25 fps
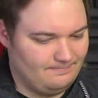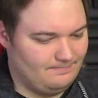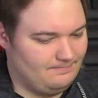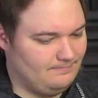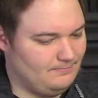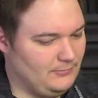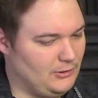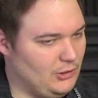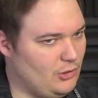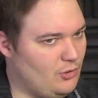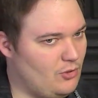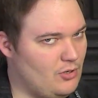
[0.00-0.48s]

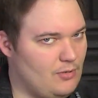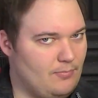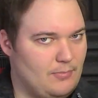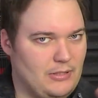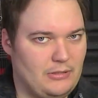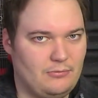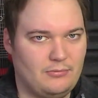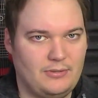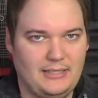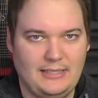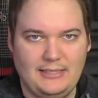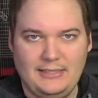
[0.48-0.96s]
lower
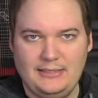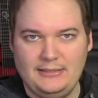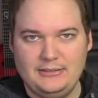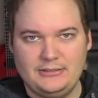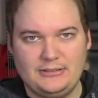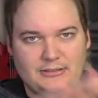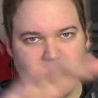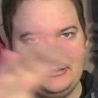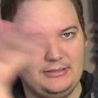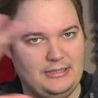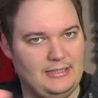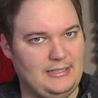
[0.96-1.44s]

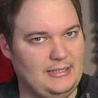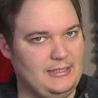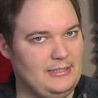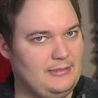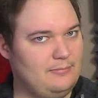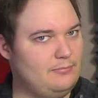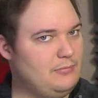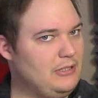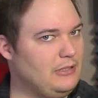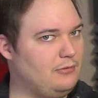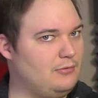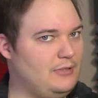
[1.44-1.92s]
mid-range
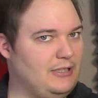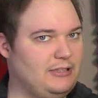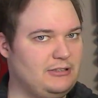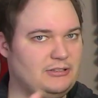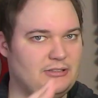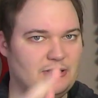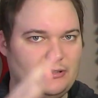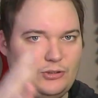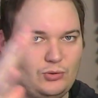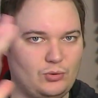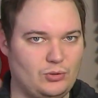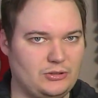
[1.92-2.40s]
and mid-range
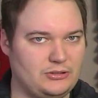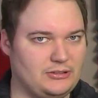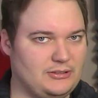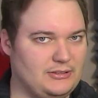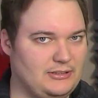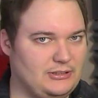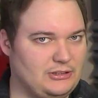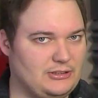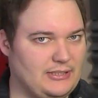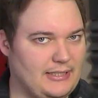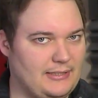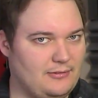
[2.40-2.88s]
distortion
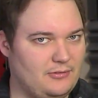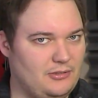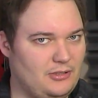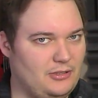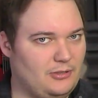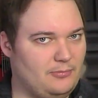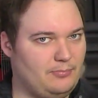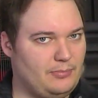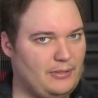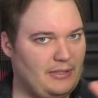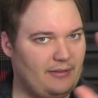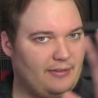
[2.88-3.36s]
in
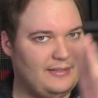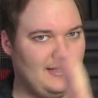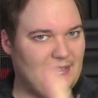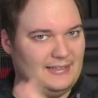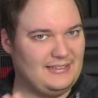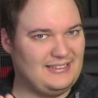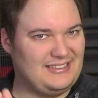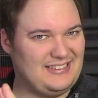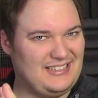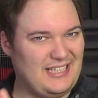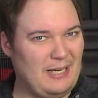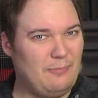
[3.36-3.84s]
general, but
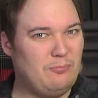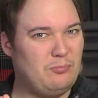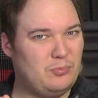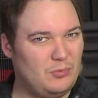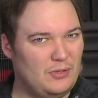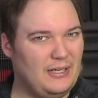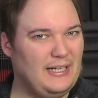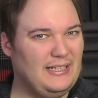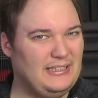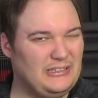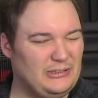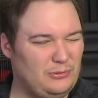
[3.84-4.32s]
that
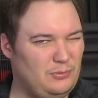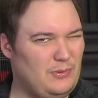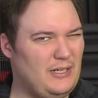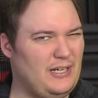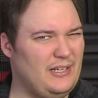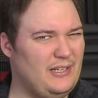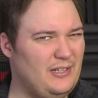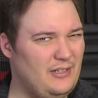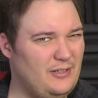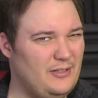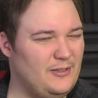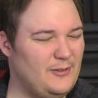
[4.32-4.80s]
sub-range where
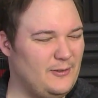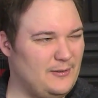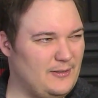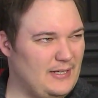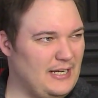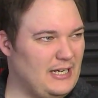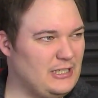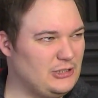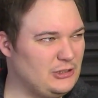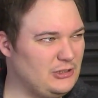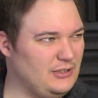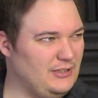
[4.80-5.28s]
you
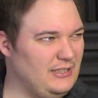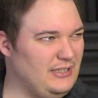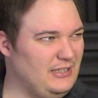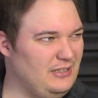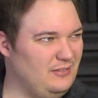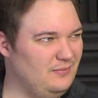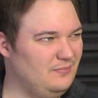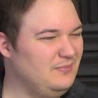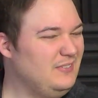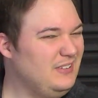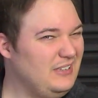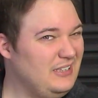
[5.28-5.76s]

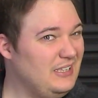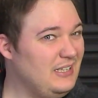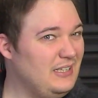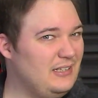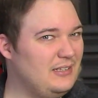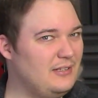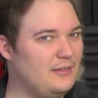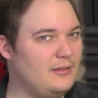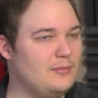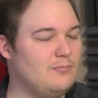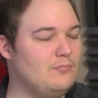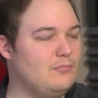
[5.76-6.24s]
actually need
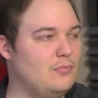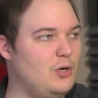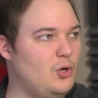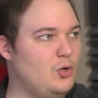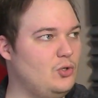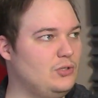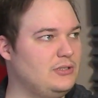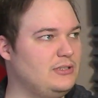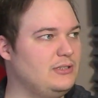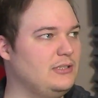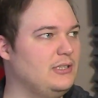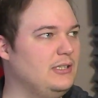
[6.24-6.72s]
it the
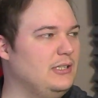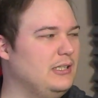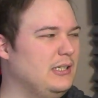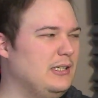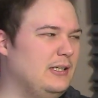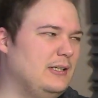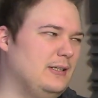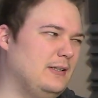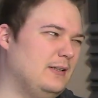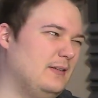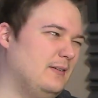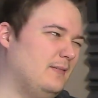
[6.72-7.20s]
most
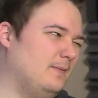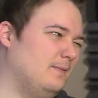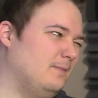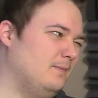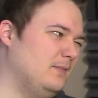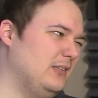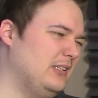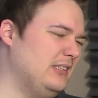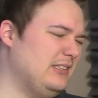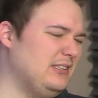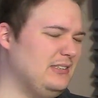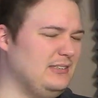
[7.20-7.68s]

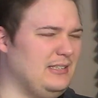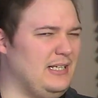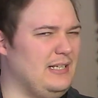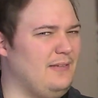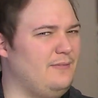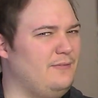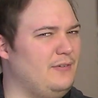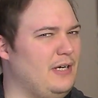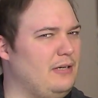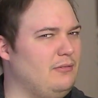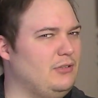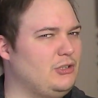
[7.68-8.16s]
is not
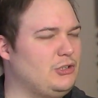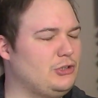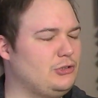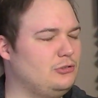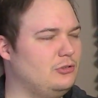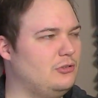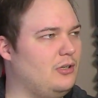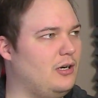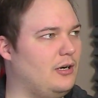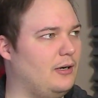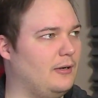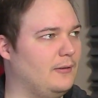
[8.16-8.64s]
very
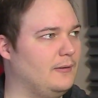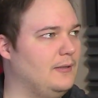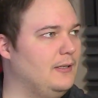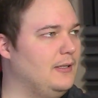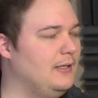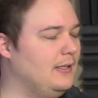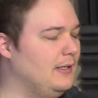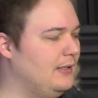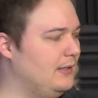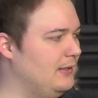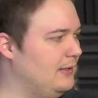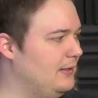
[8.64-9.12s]
strong.
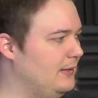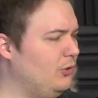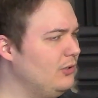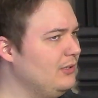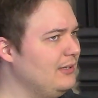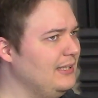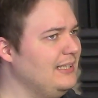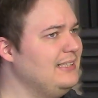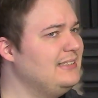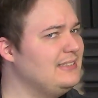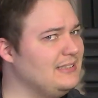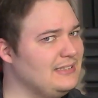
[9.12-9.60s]
Or at
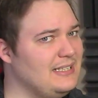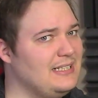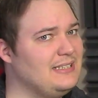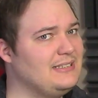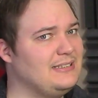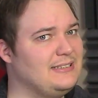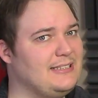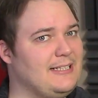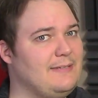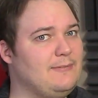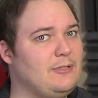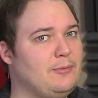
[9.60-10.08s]
least it
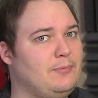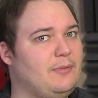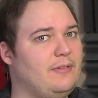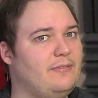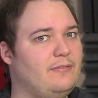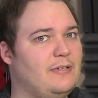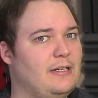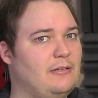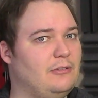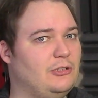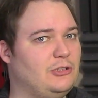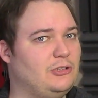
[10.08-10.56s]
doesn't seem to be
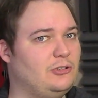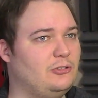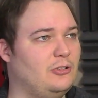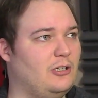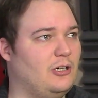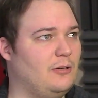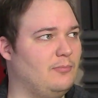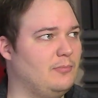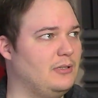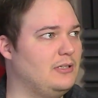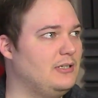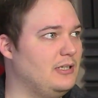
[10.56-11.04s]
very
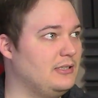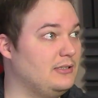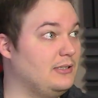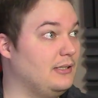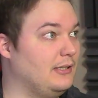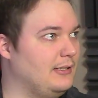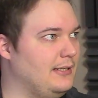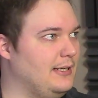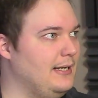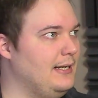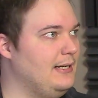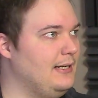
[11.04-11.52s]
strong, because the
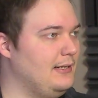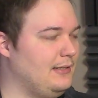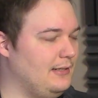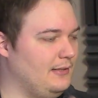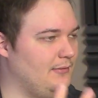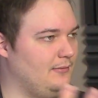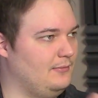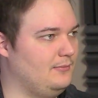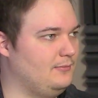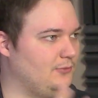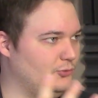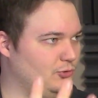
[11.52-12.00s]
kick
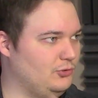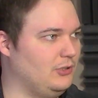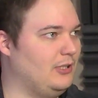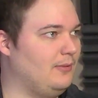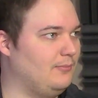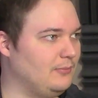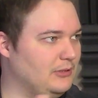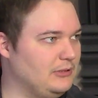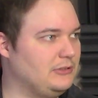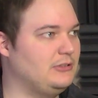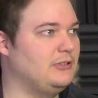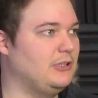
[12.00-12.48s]

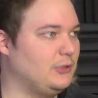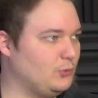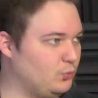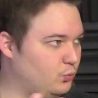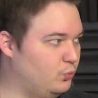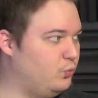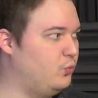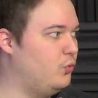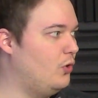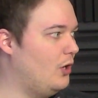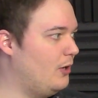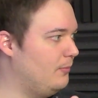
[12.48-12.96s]
drum is just
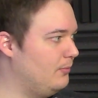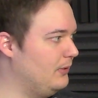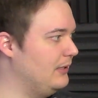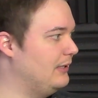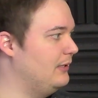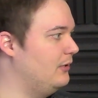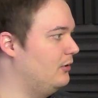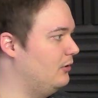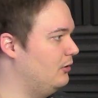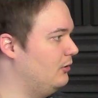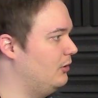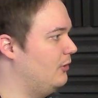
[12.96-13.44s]

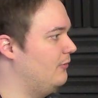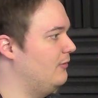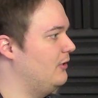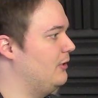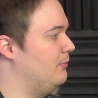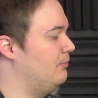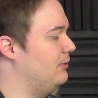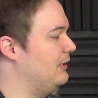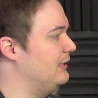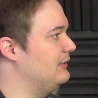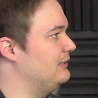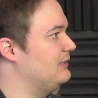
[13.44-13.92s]
wobbling all over the
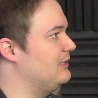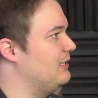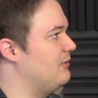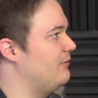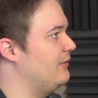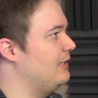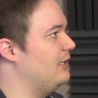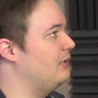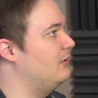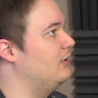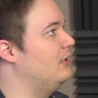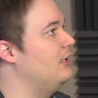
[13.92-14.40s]
place down
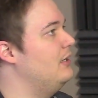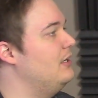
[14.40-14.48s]
there.